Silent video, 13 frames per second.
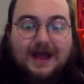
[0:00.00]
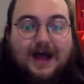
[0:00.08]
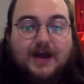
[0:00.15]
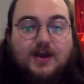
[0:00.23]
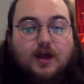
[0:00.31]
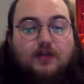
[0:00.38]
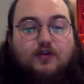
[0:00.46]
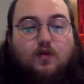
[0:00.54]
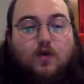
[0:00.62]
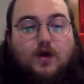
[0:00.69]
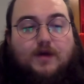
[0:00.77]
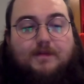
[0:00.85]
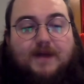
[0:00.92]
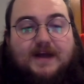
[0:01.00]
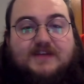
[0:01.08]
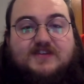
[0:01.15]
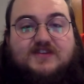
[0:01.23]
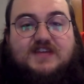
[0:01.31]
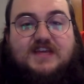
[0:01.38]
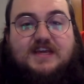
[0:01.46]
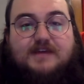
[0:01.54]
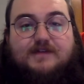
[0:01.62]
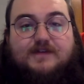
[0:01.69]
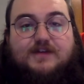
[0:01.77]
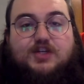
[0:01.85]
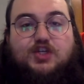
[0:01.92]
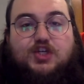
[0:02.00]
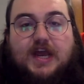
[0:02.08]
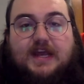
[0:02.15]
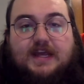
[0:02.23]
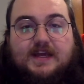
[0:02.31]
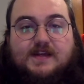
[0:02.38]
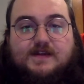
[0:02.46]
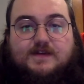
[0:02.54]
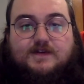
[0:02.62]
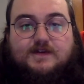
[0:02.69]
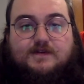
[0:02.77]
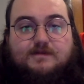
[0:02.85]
Another one by Steve Jenkins.